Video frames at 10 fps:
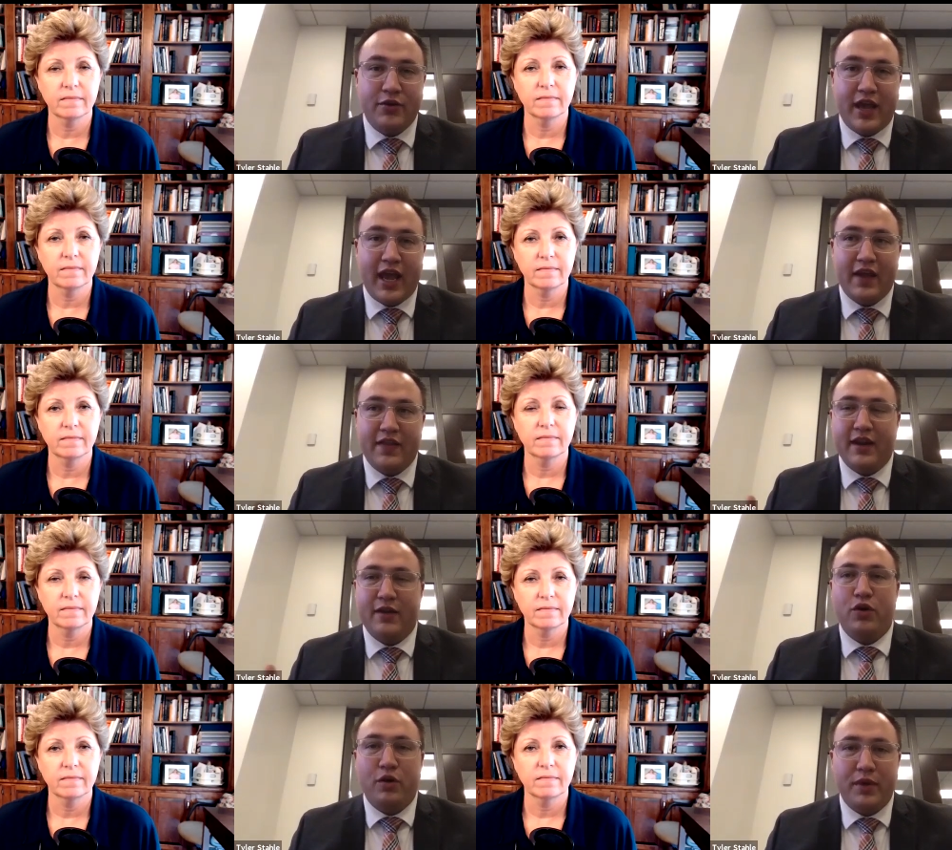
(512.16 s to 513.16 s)
Speaker 1: UK and that
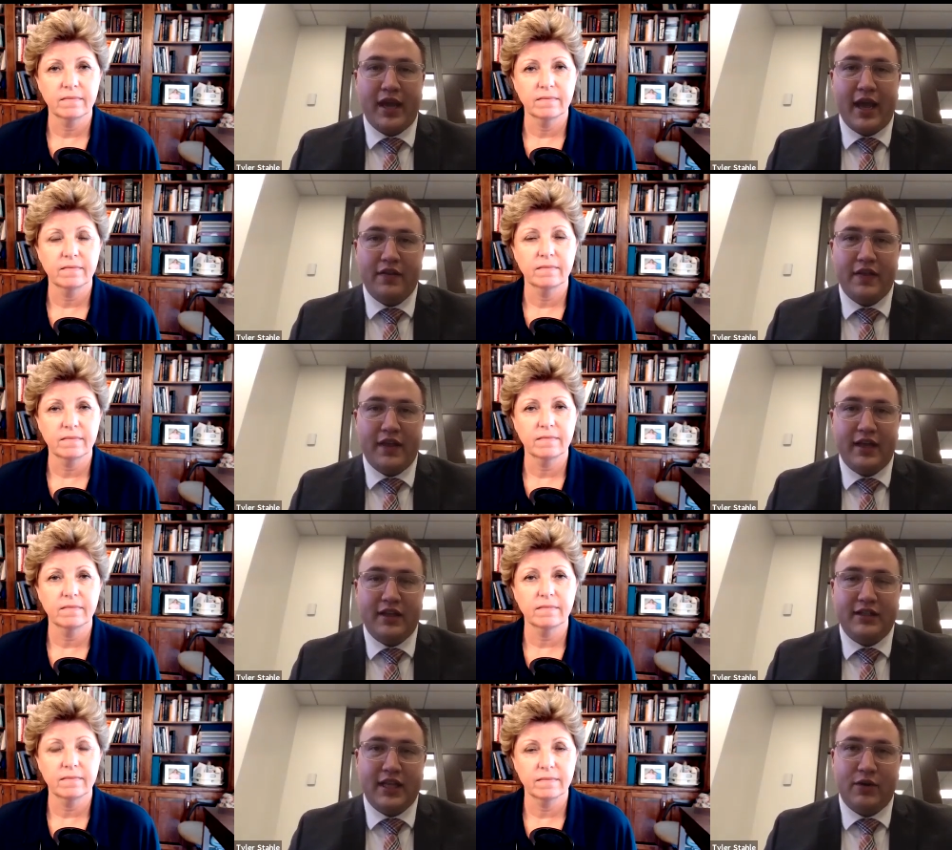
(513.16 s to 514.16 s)
it will be held in the
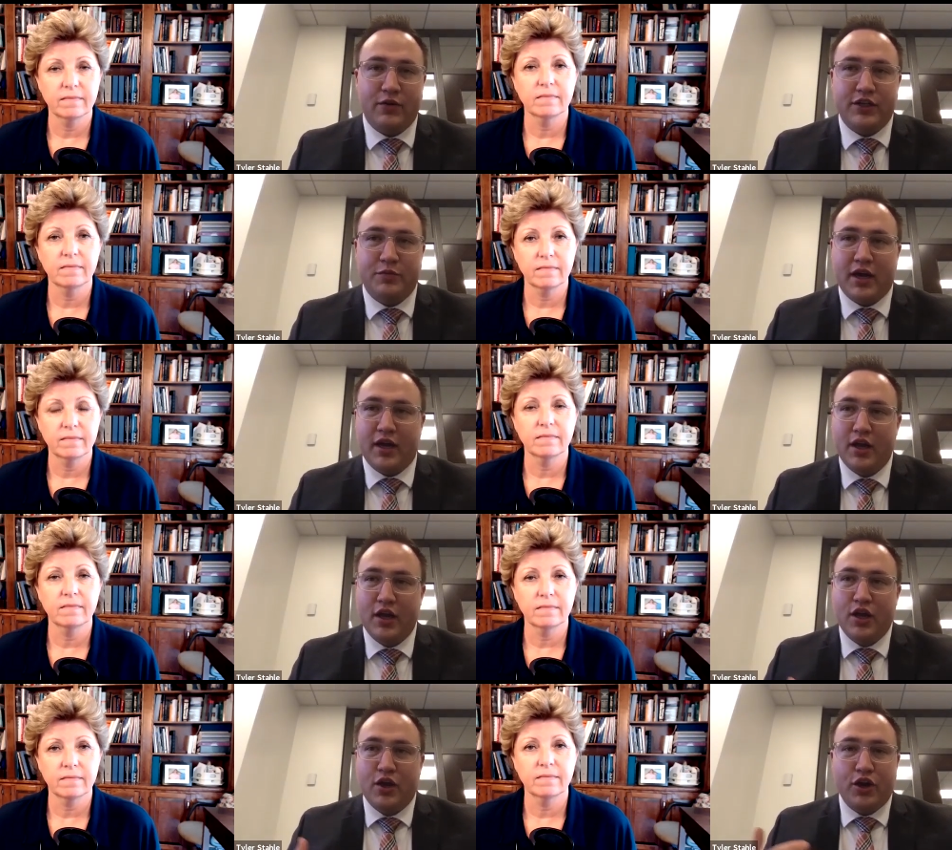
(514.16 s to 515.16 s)
English language, but
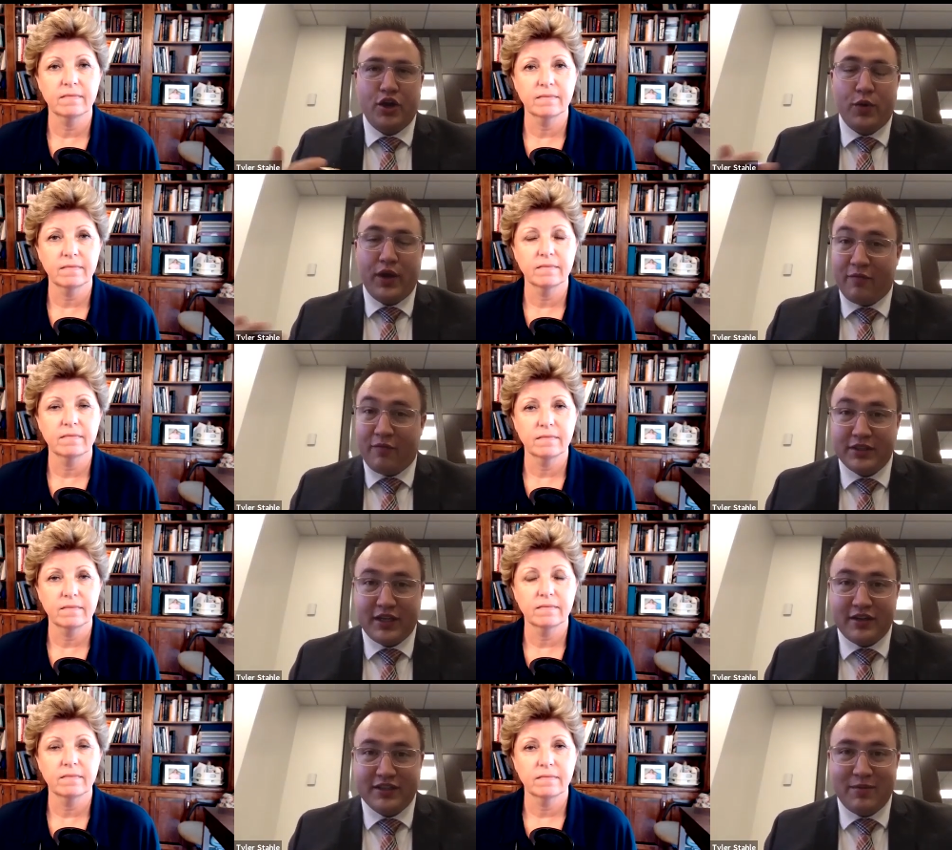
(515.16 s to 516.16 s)
you know, we have
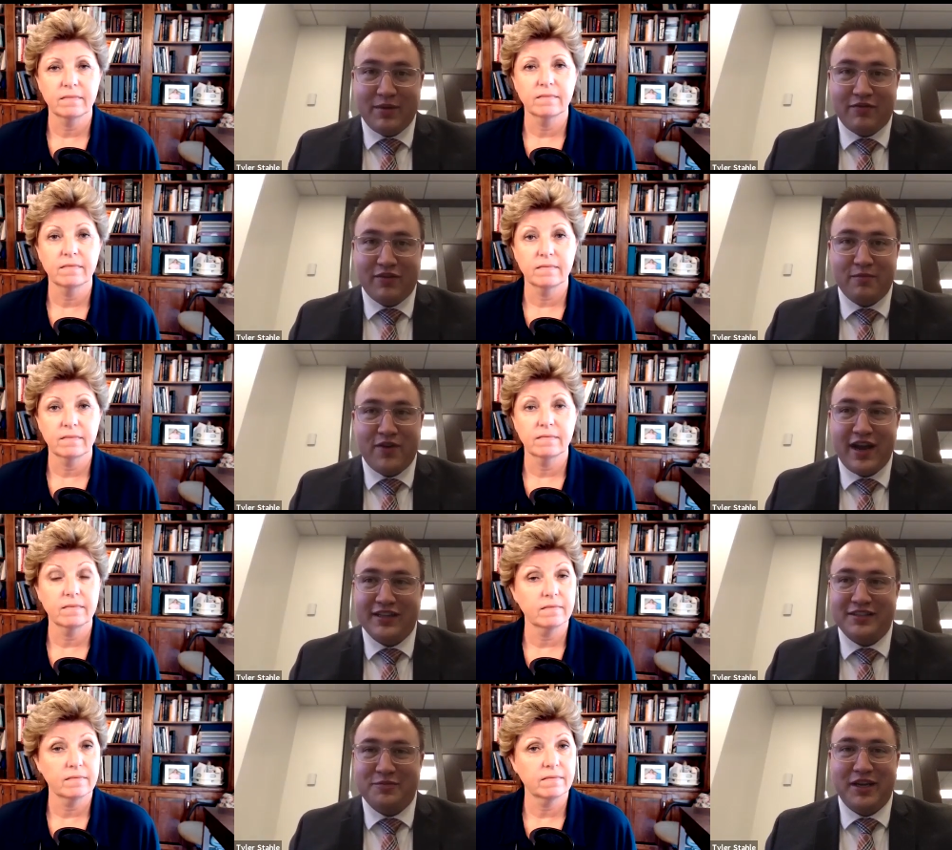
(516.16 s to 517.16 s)
presenters coming from
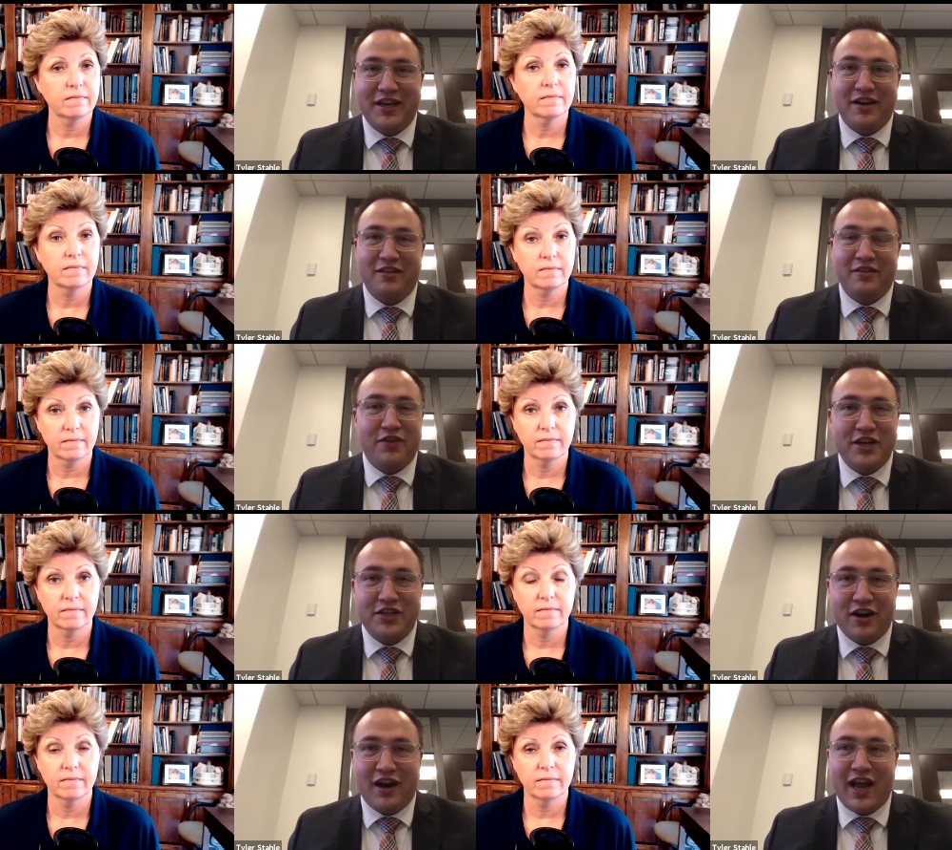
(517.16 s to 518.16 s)
France speaking on
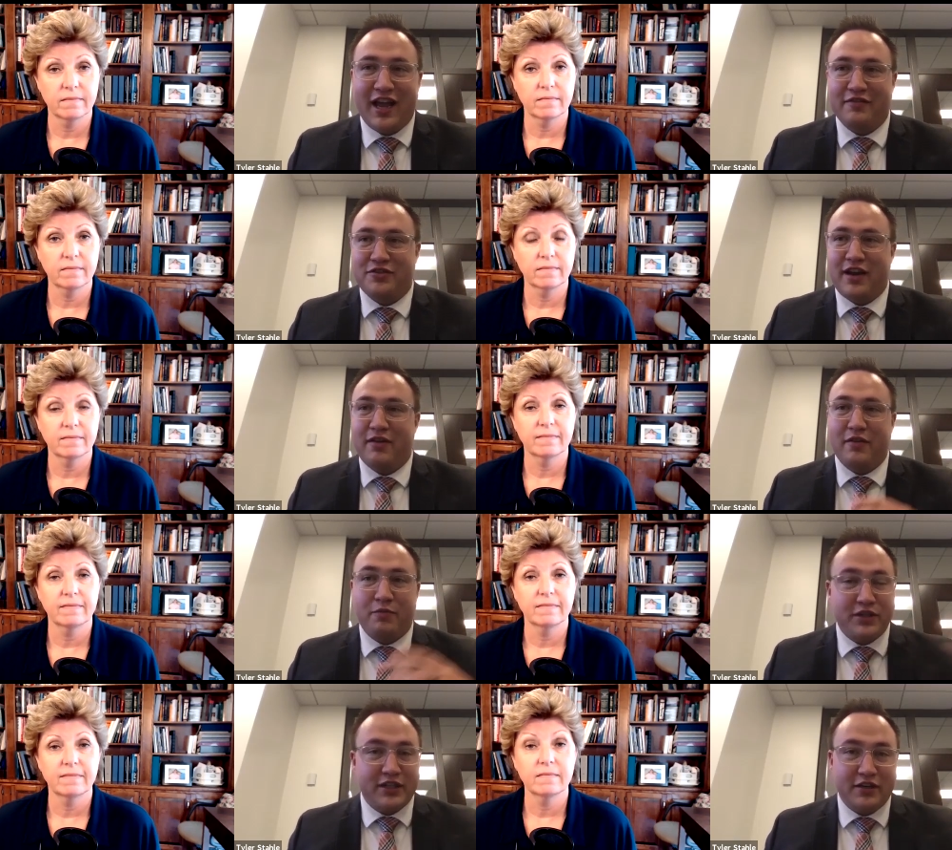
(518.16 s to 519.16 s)
French archives, right?
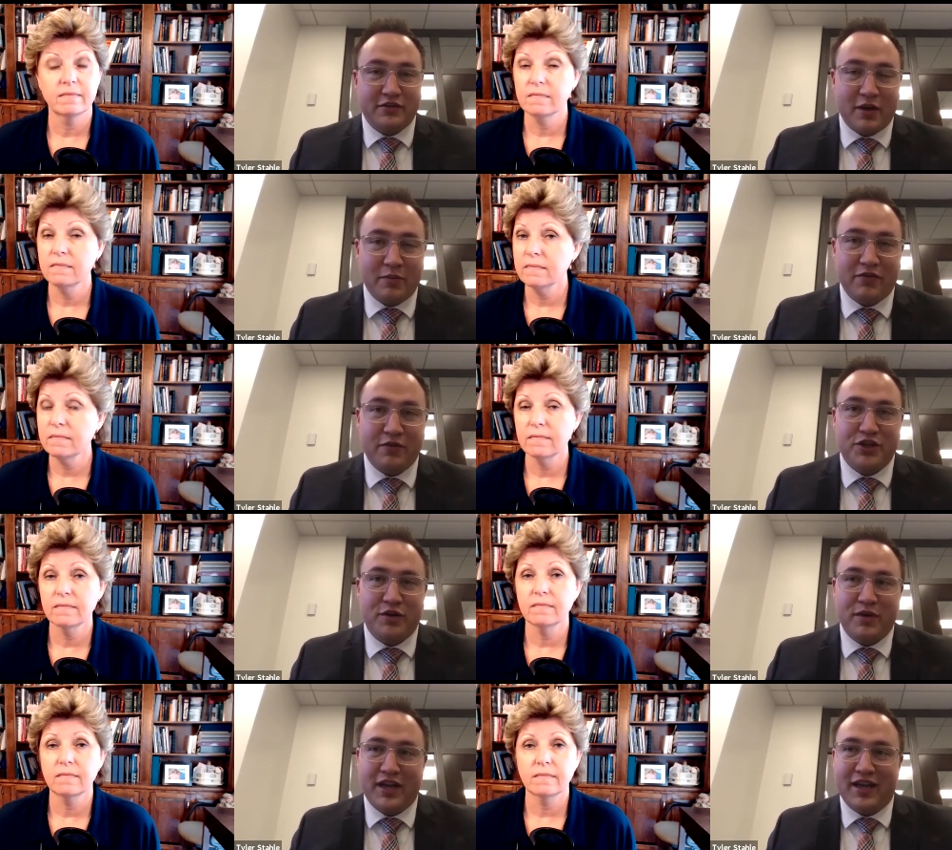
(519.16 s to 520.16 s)
Presenters coming from
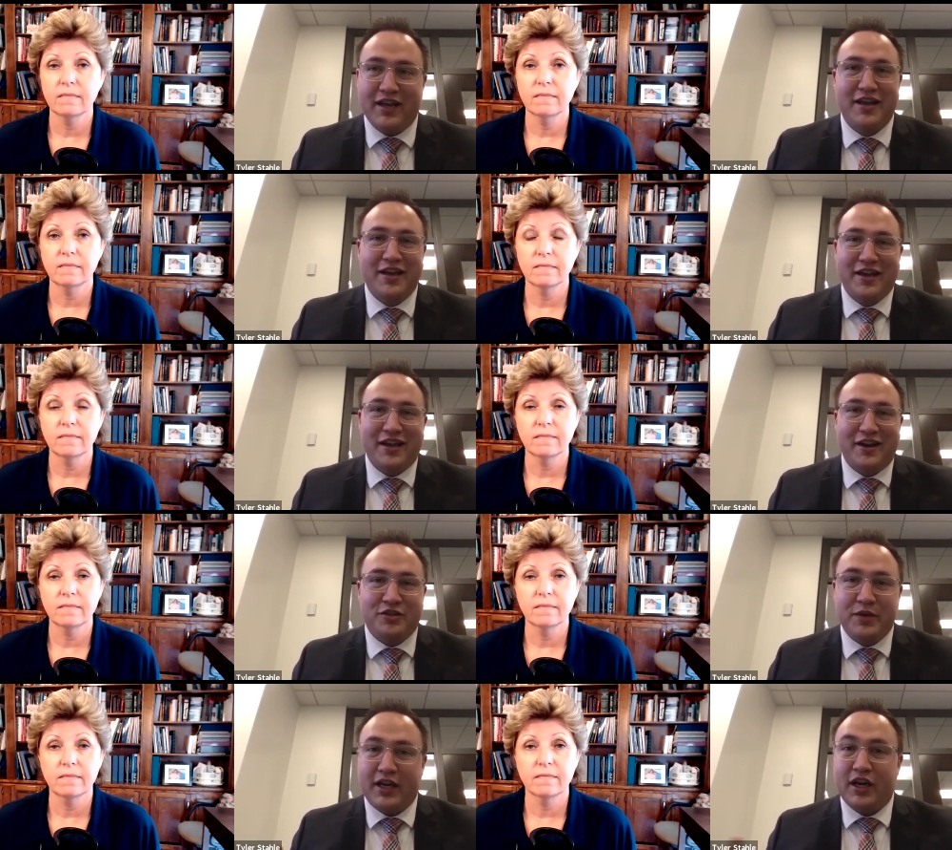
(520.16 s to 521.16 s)
Germany, you know,
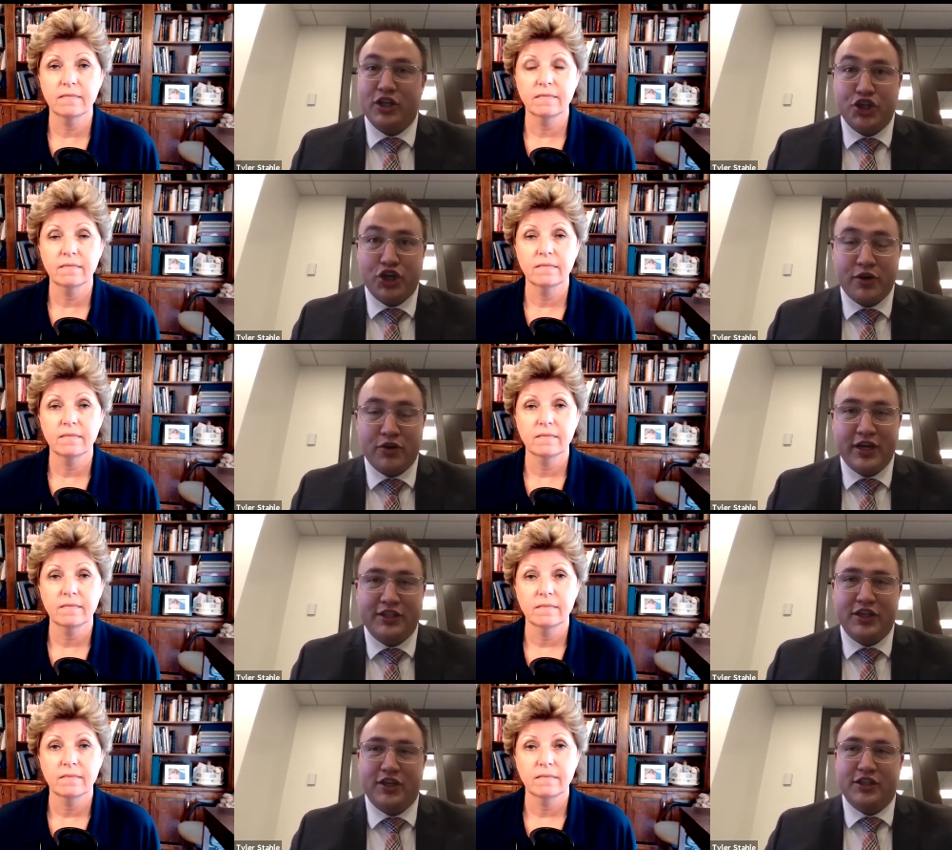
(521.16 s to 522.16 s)
speaking on German
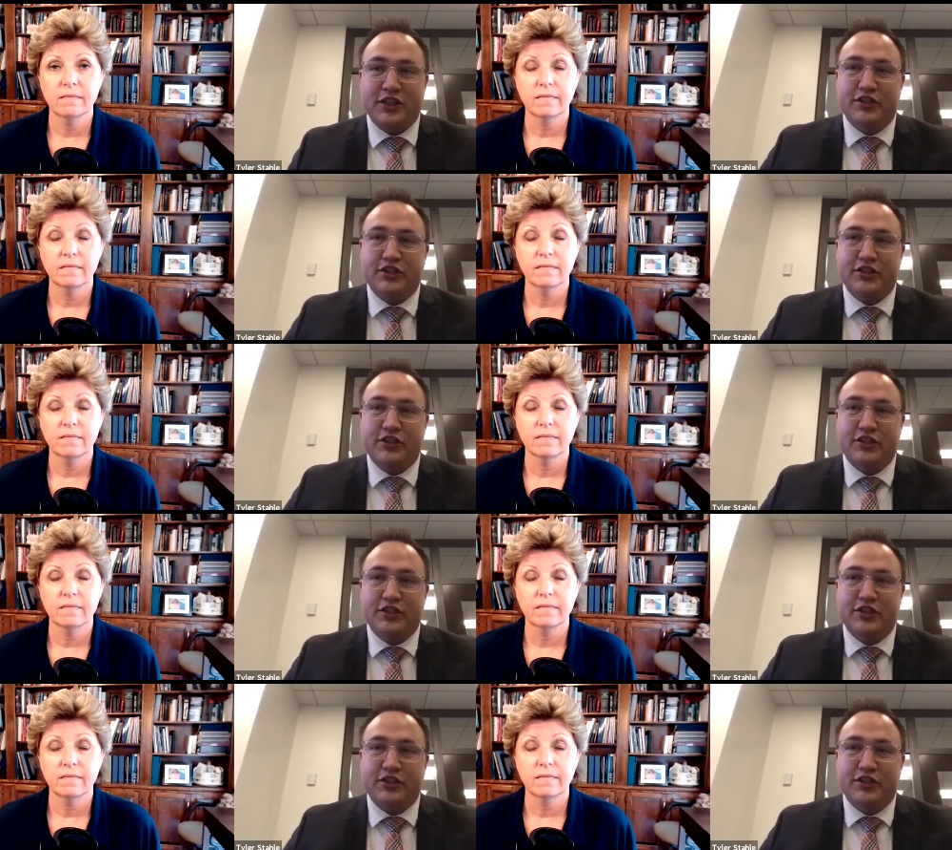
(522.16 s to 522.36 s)
research. And